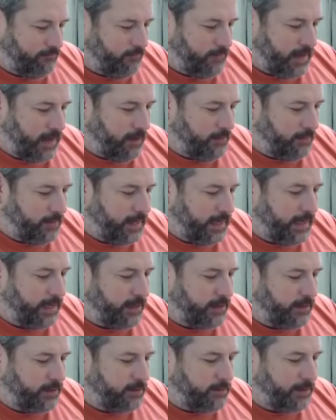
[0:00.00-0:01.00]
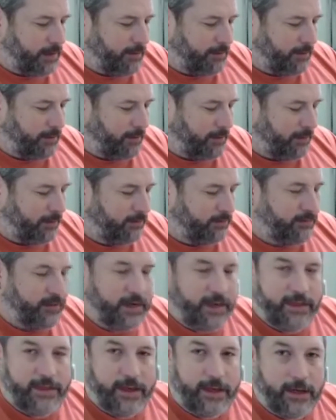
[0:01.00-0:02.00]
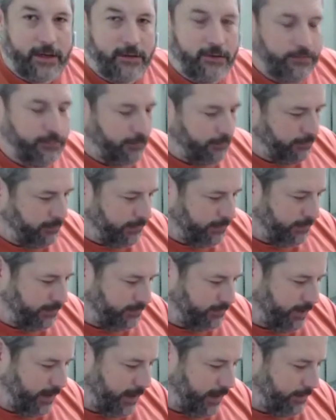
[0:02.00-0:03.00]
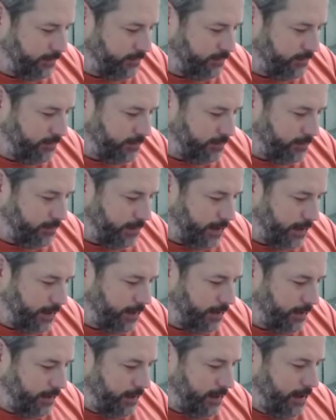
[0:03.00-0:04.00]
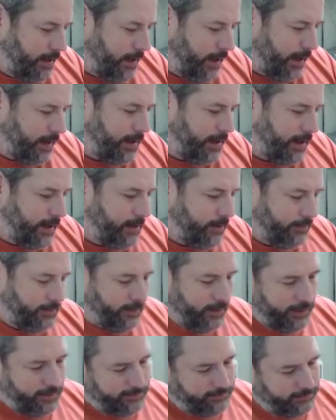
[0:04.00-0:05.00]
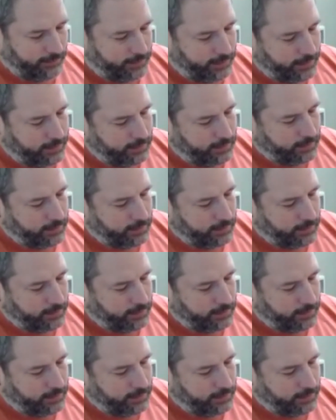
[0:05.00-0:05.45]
you know needed to be able to produce anything useful for those guys. So I kind of held off on it.